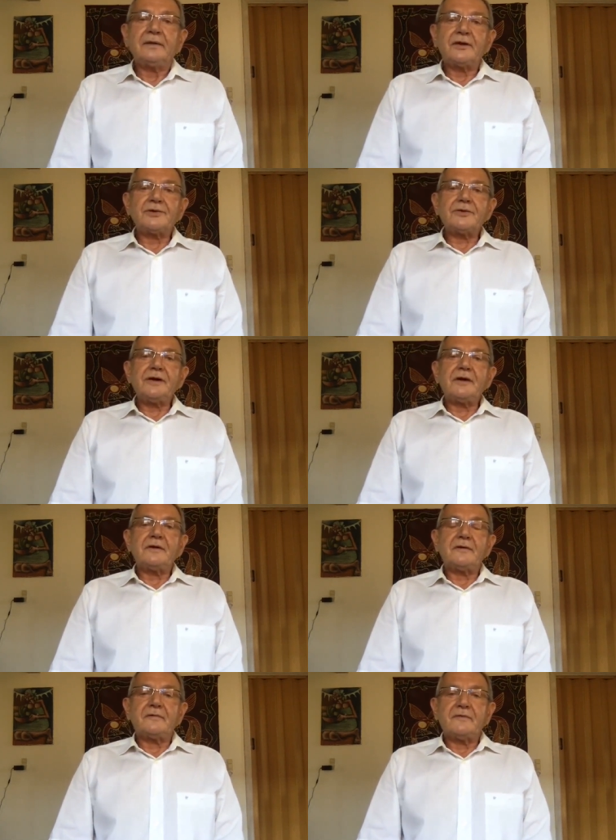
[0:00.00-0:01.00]
The Journal
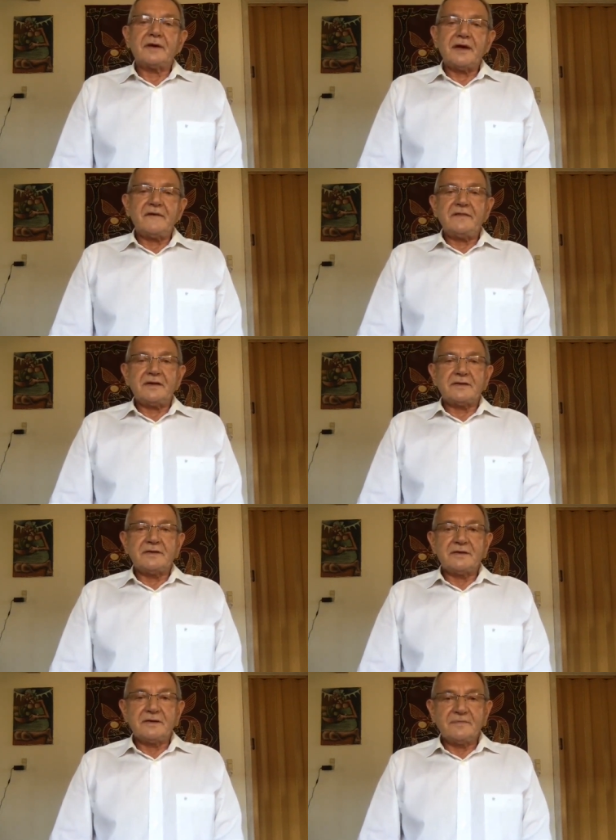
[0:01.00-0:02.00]
of Avian
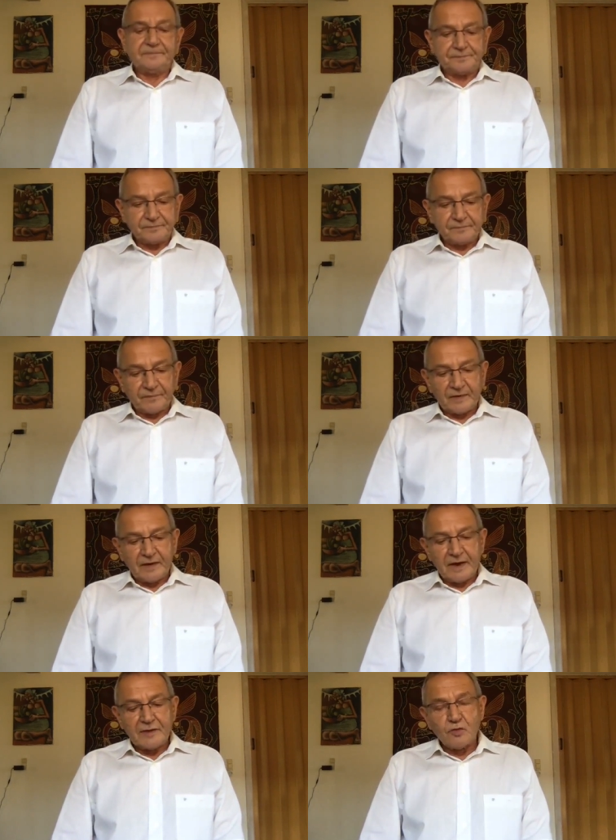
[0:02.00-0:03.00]

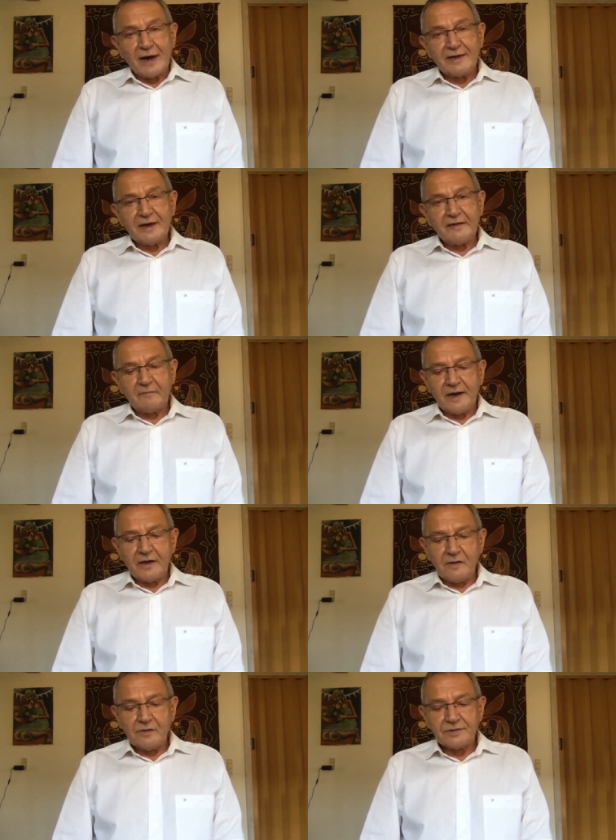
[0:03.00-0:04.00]
and Wildlife
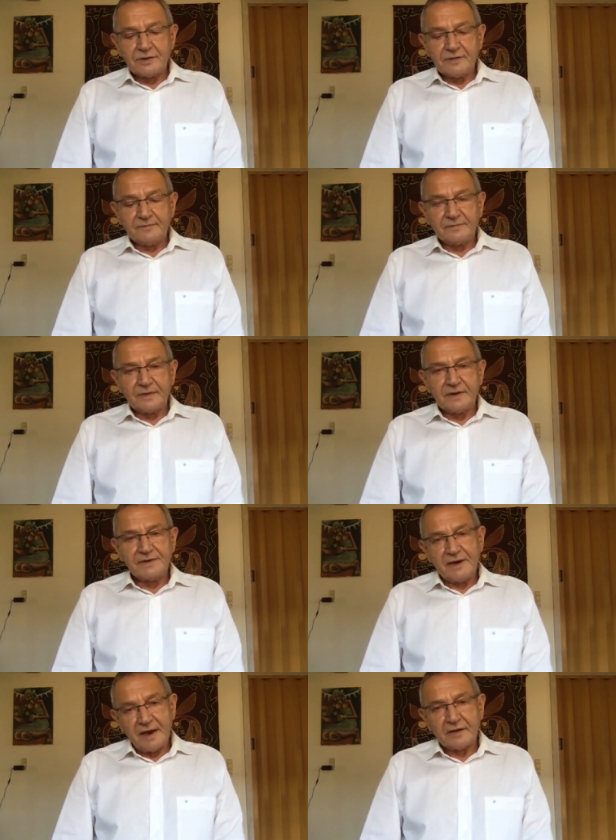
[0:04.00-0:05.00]
Biology is
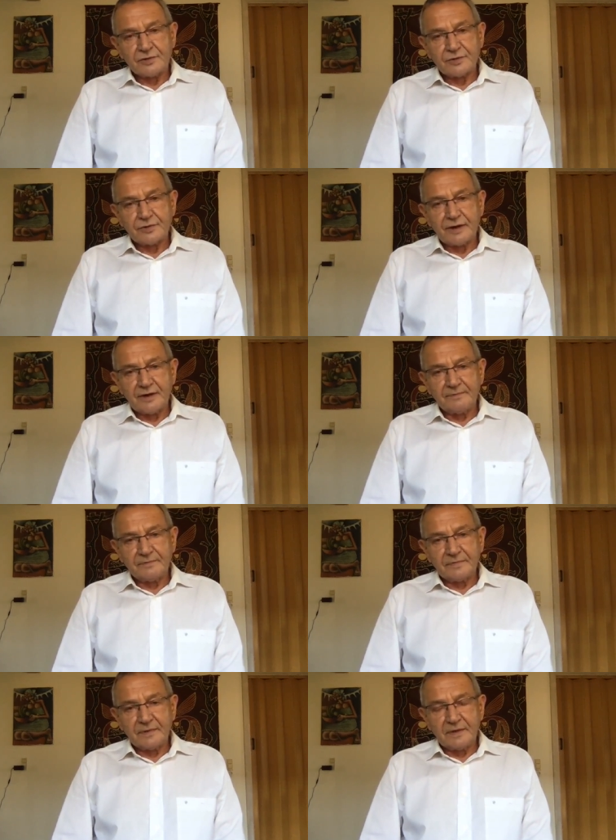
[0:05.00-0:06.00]
a young journal,
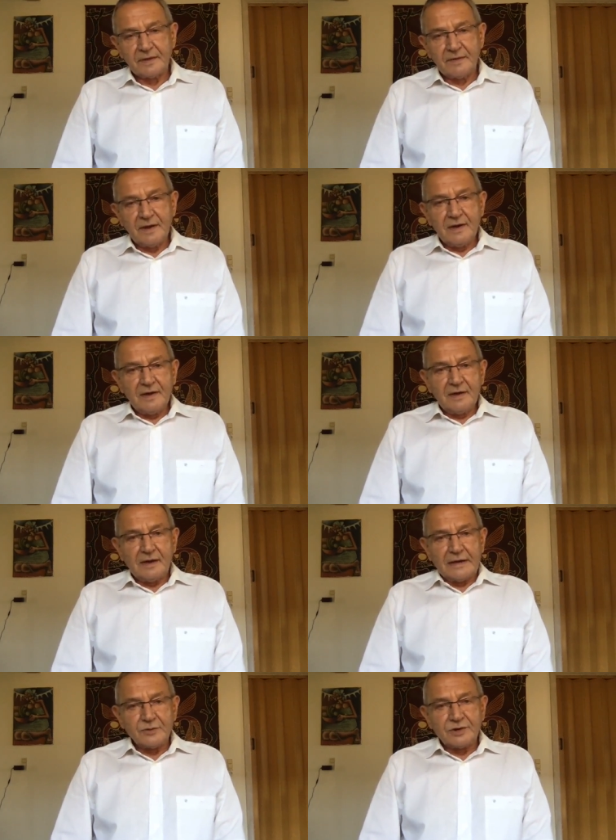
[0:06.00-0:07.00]

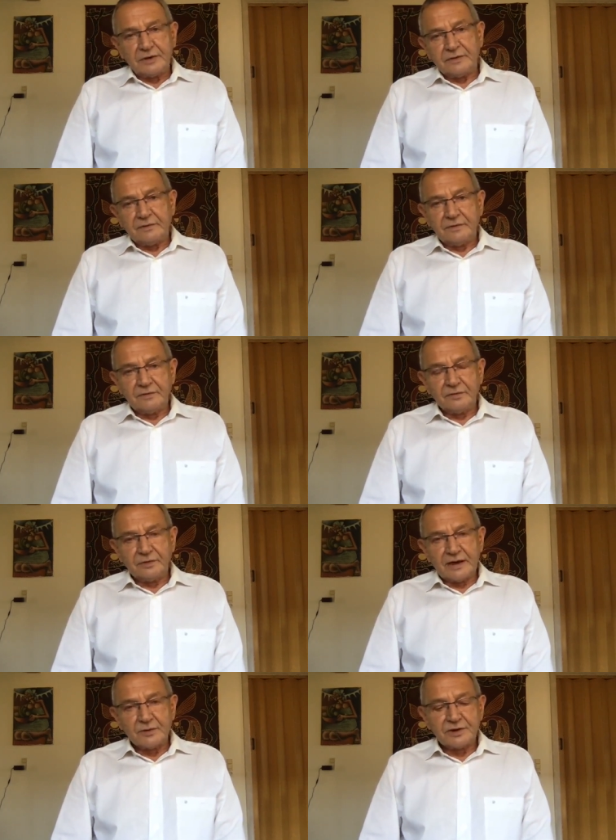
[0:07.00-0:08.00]
launched in
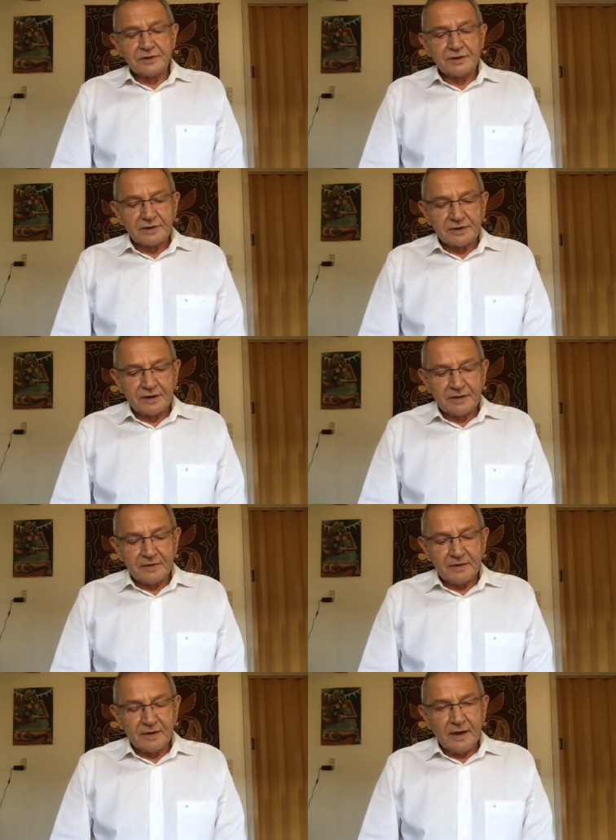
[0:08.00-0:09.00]
2016
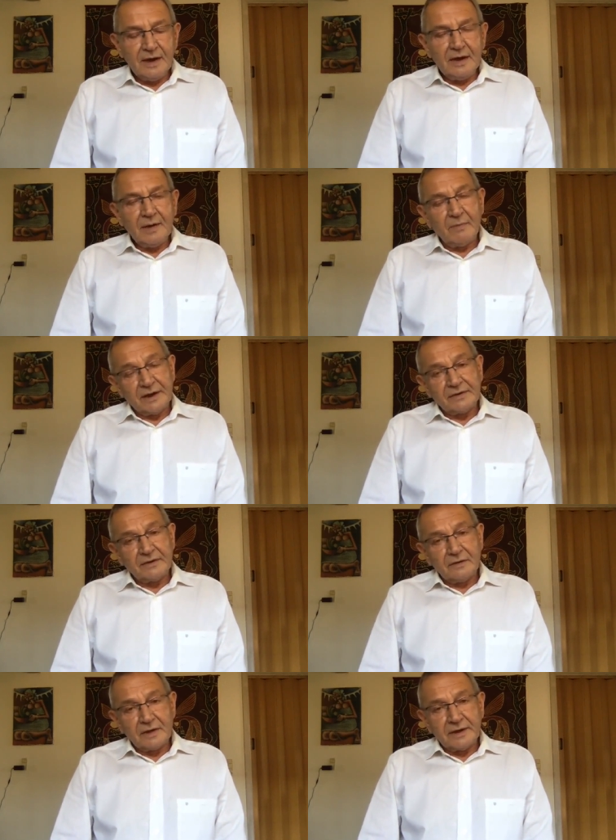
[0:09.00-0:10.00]
but
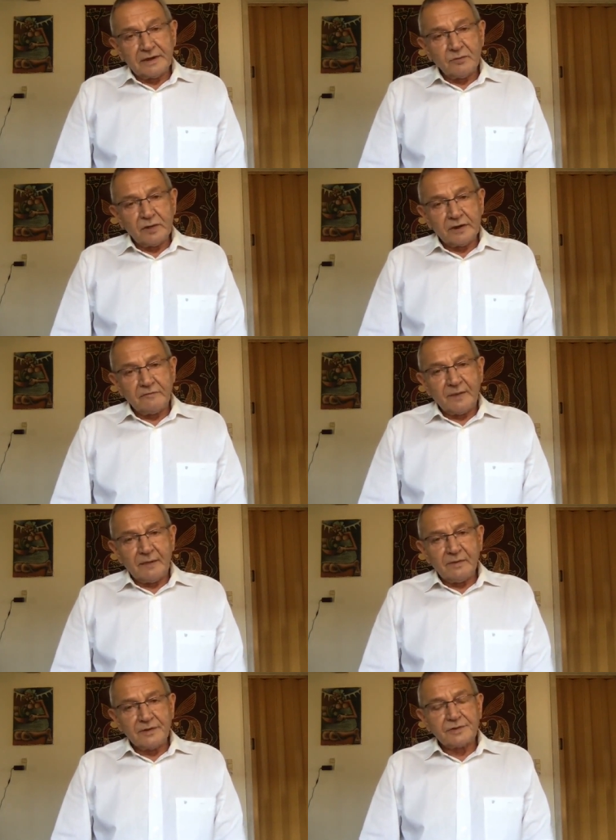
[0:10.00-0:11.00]
already we have
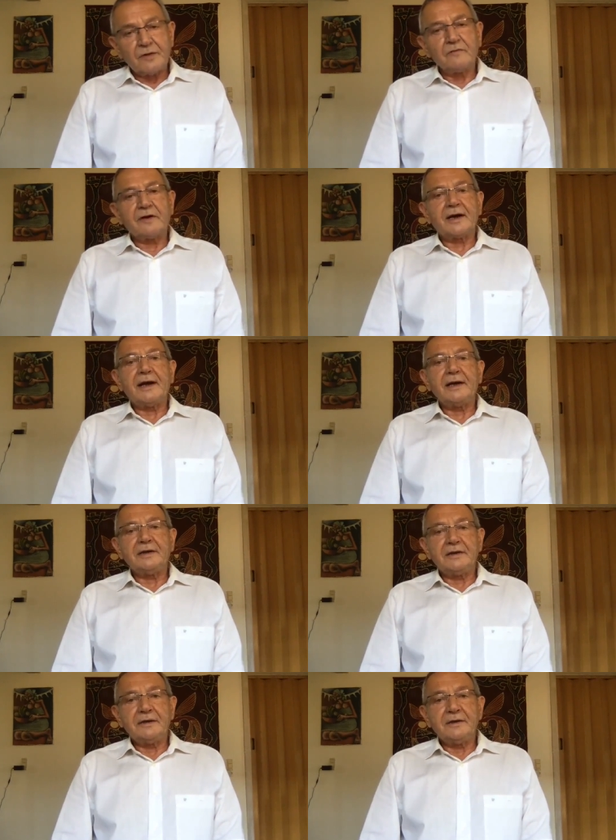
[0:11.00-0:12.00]
published over
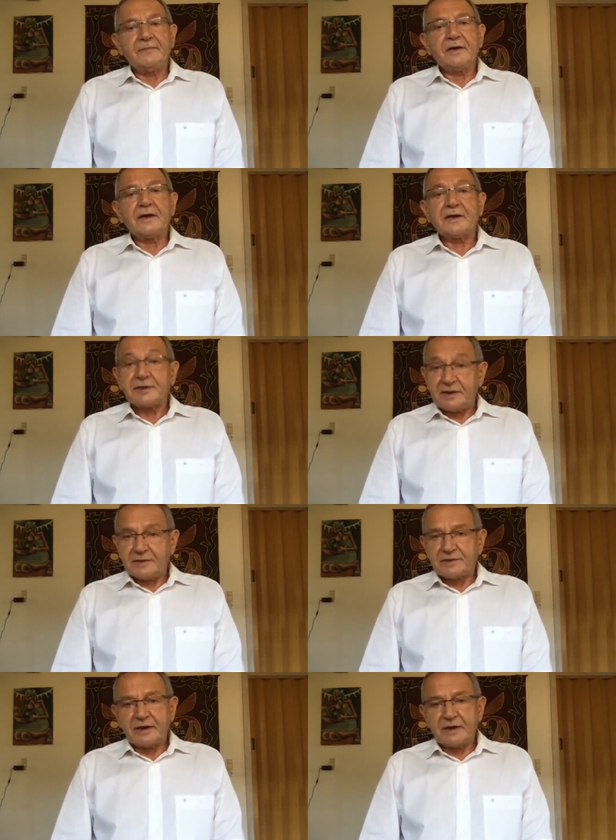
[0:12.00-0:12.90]
80 research